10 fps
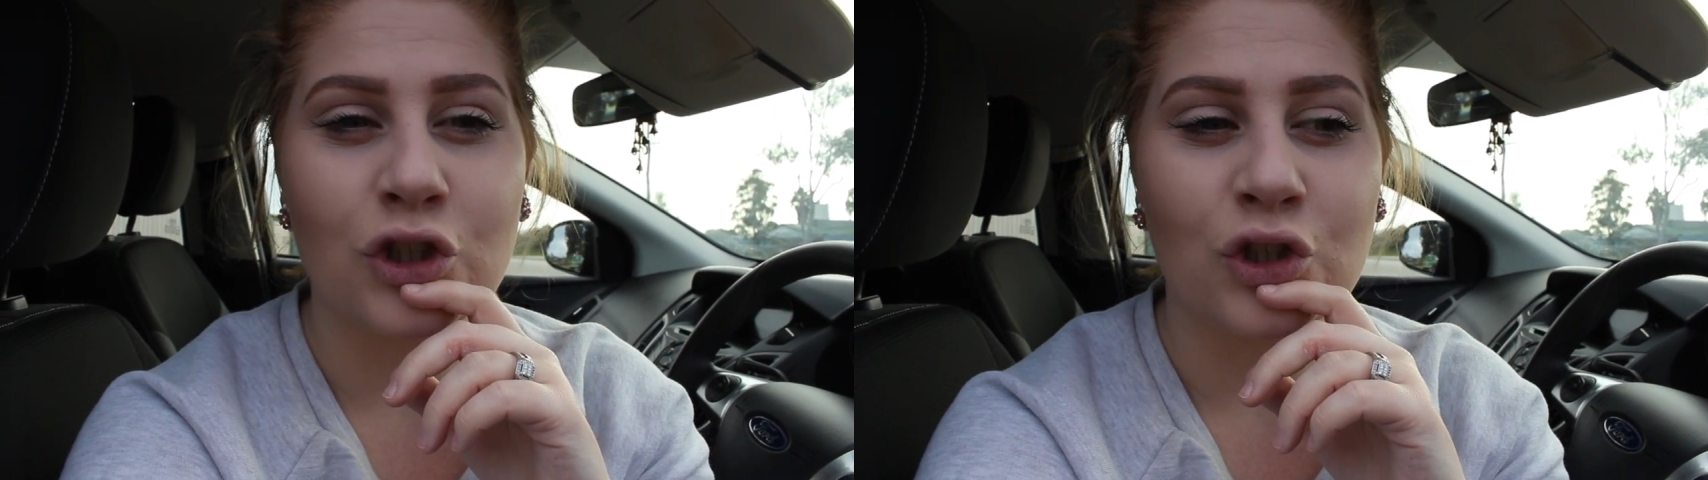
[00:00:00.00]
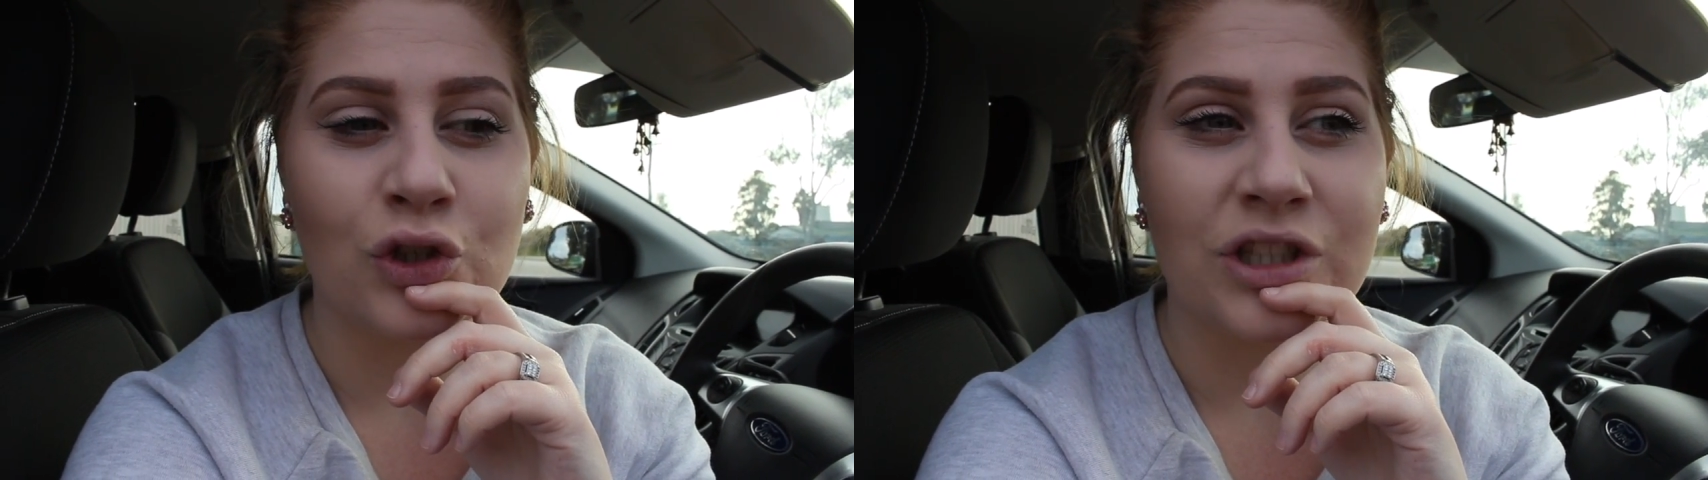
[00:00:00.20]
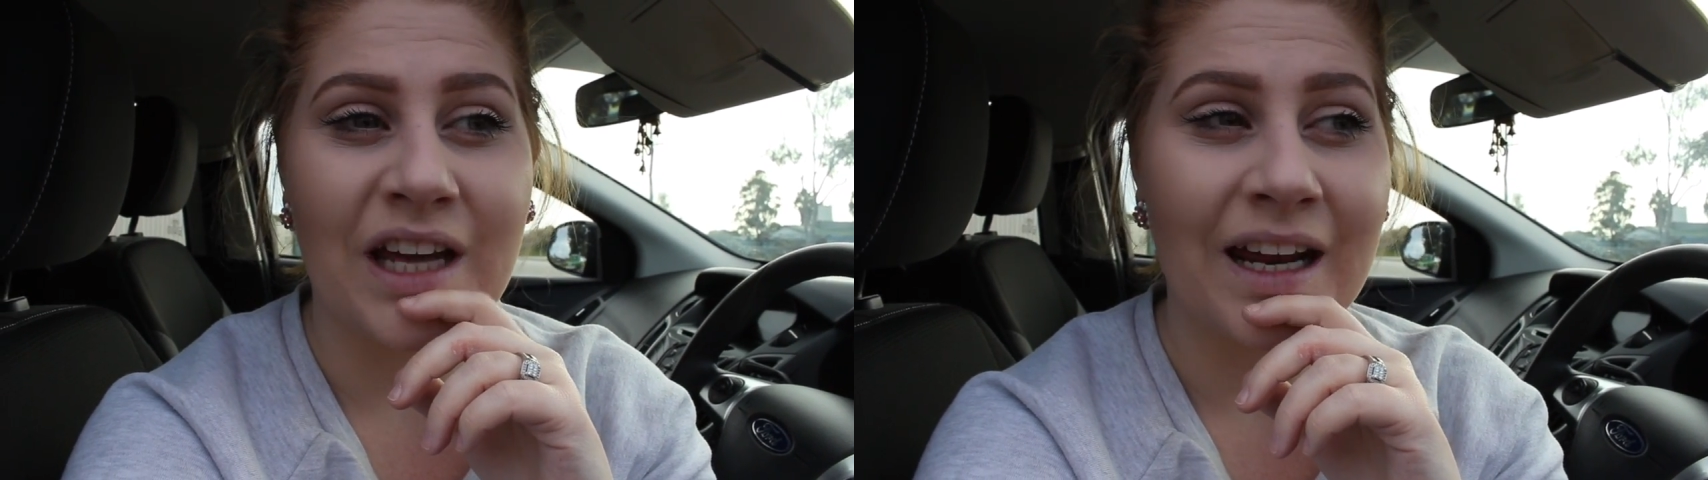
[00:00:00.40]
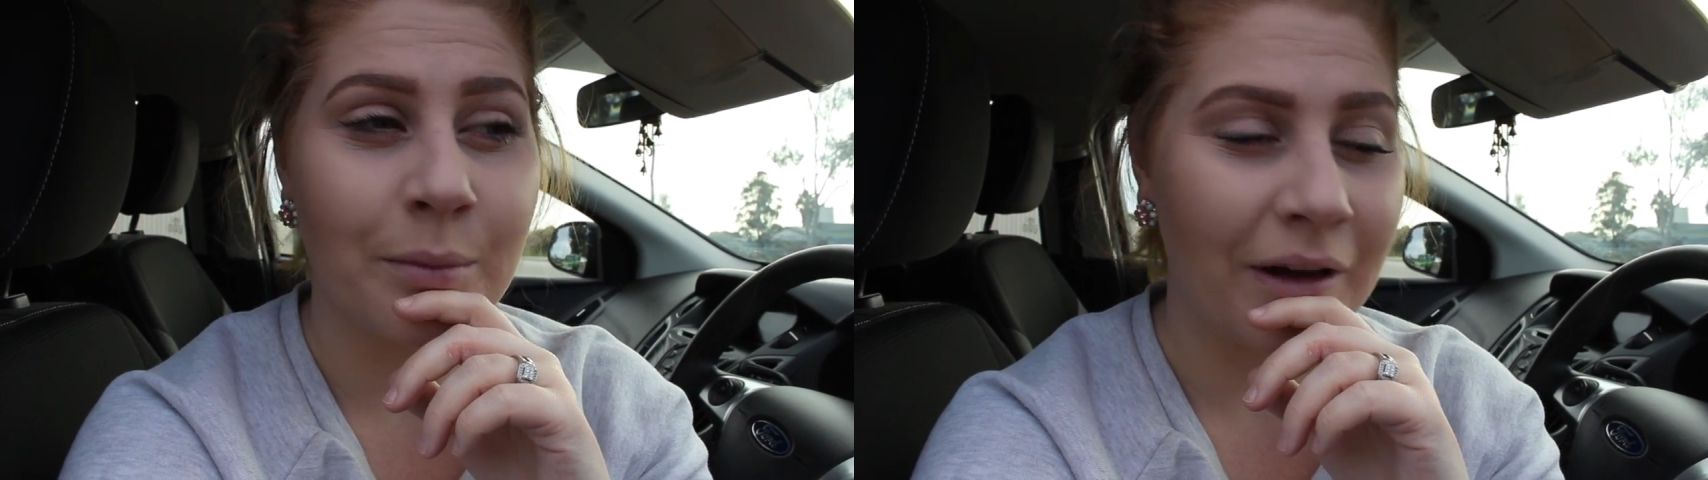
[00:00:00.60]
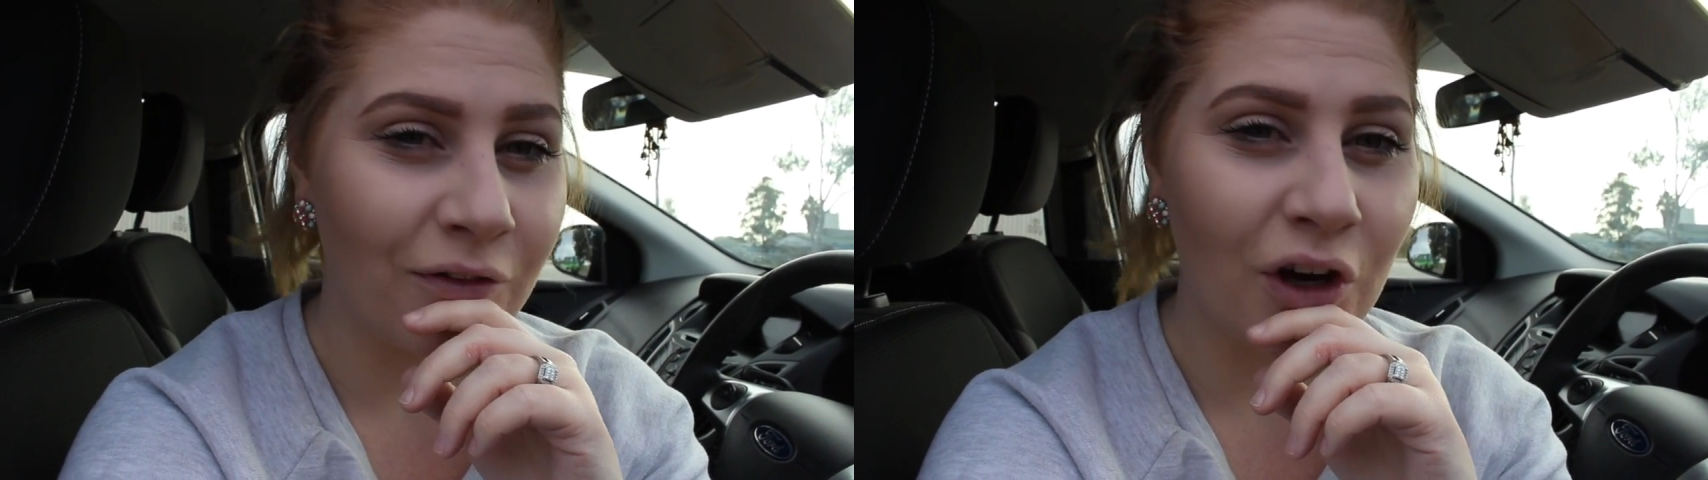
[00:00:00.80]
to take
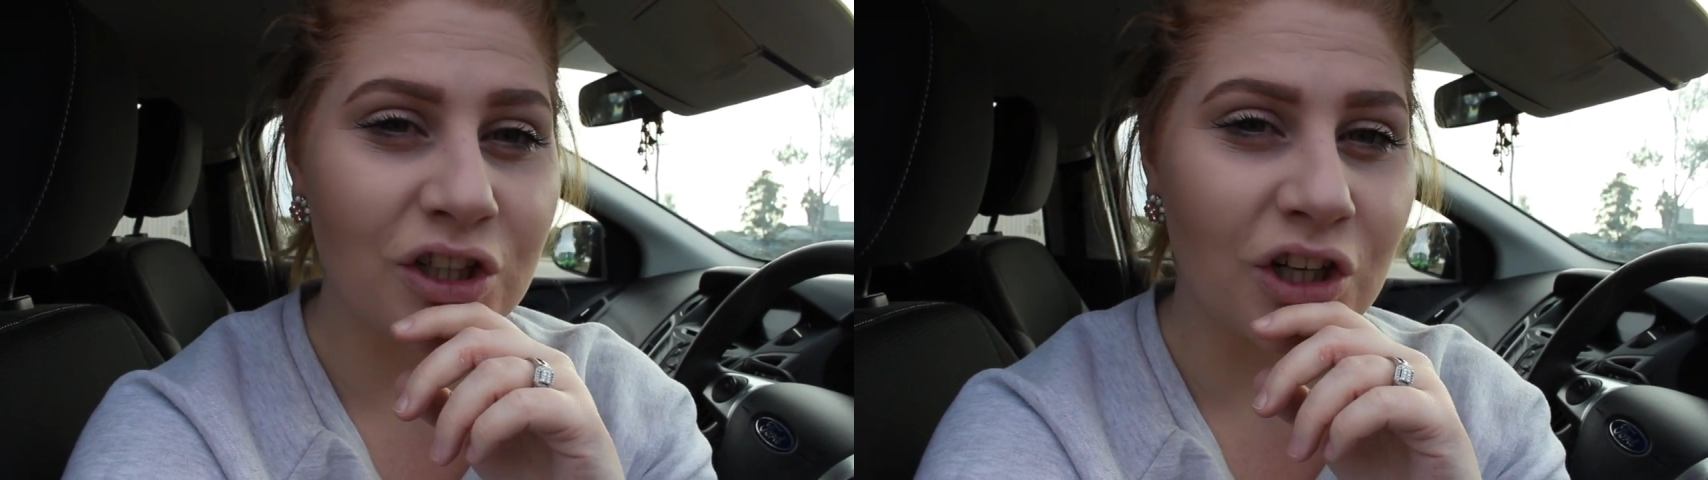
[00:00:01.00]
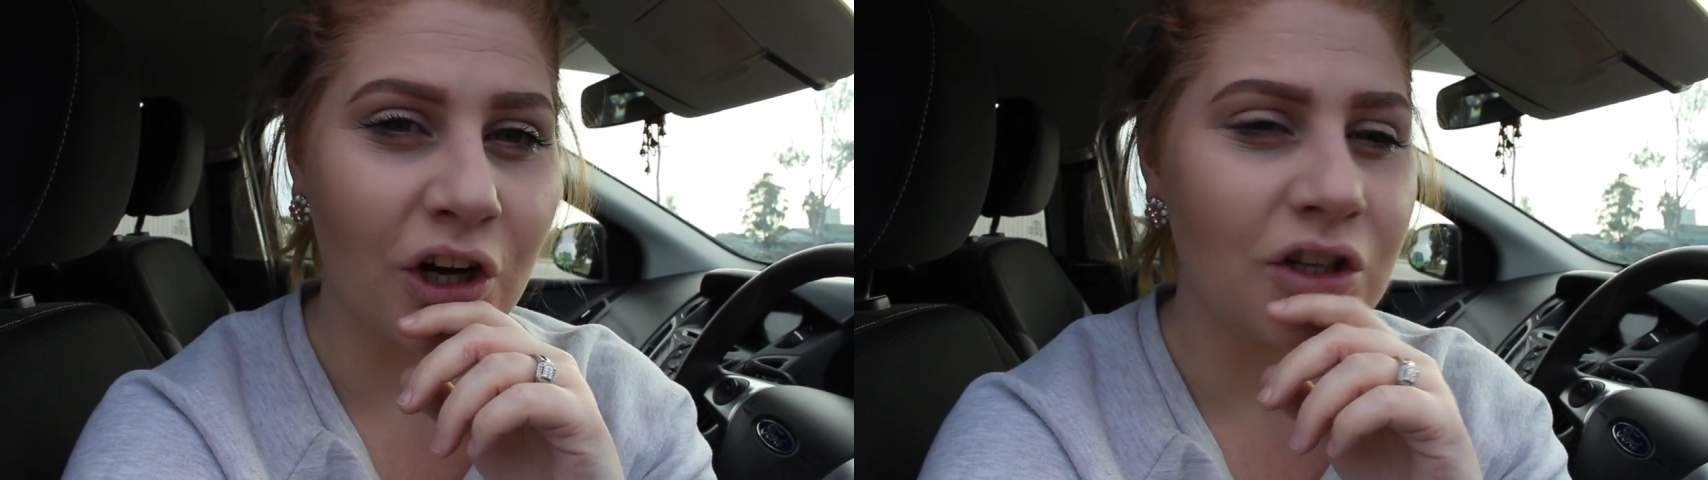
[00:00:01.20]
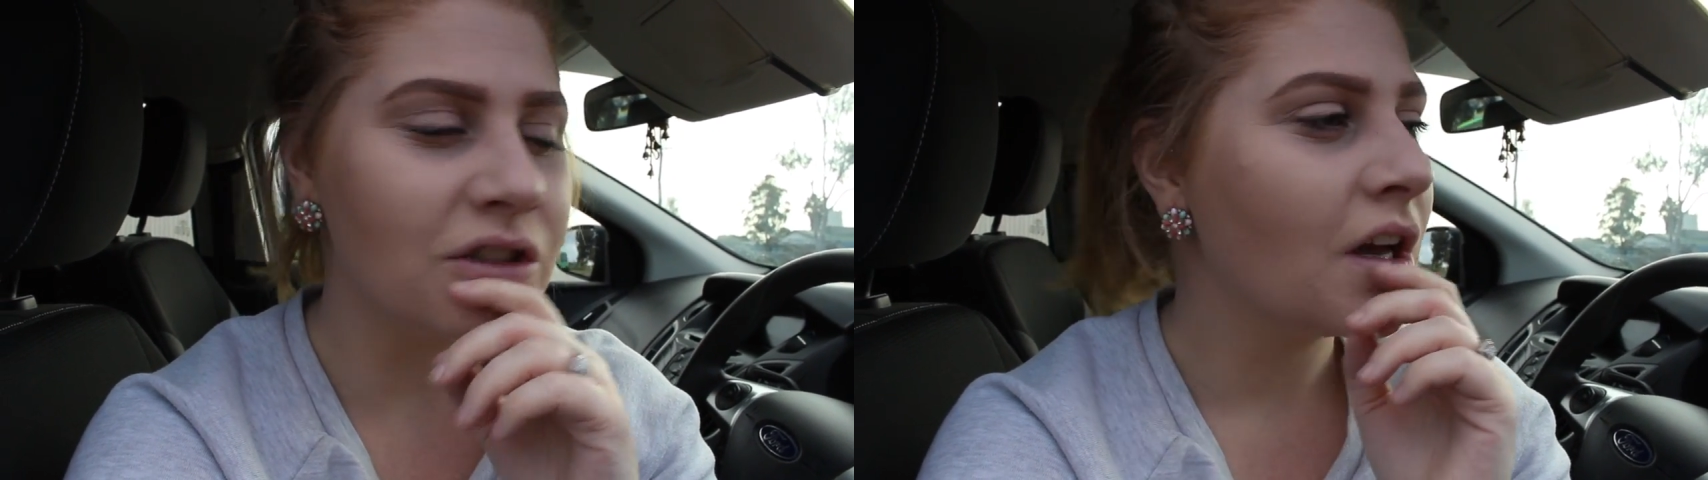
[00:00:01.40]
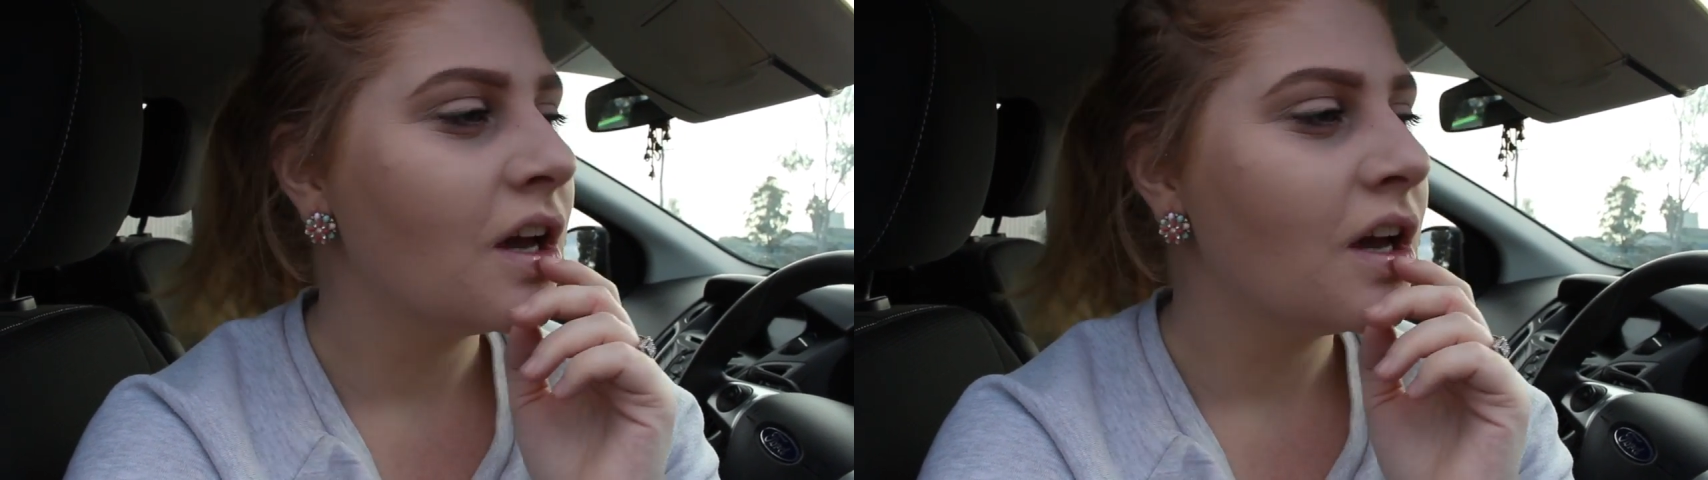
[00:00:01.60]
my photos.